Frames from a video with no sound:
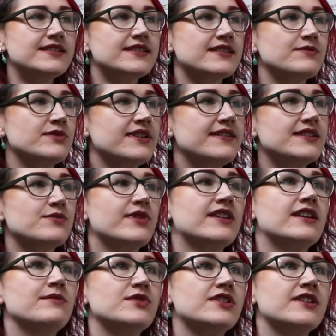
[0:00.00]
So sometimes when
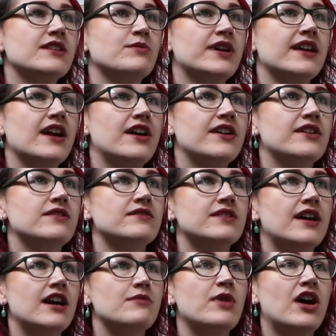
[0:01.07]
I'm doing my own
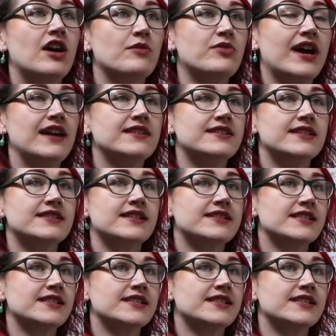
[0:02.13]
art practice,